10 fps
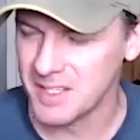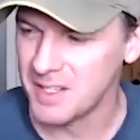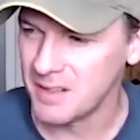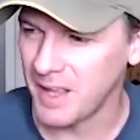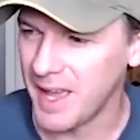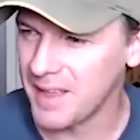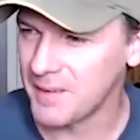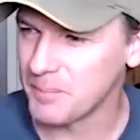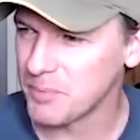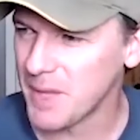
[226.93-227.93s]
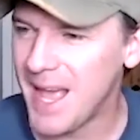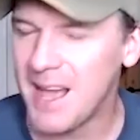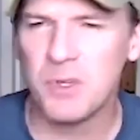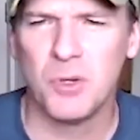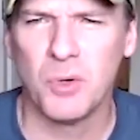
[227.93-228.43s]
like
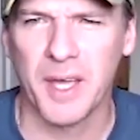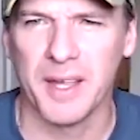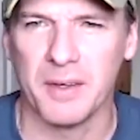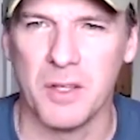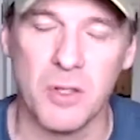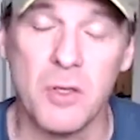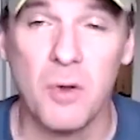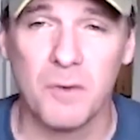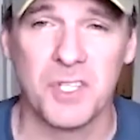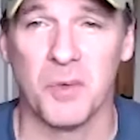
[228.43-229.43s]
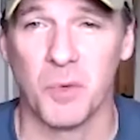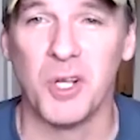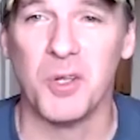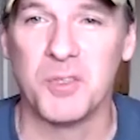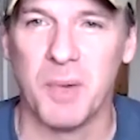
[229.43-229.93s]
how you're getting. You obviously don't want to
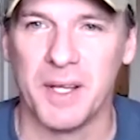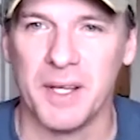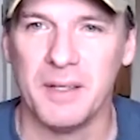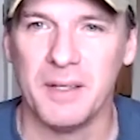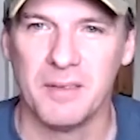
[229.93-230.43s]
lose money.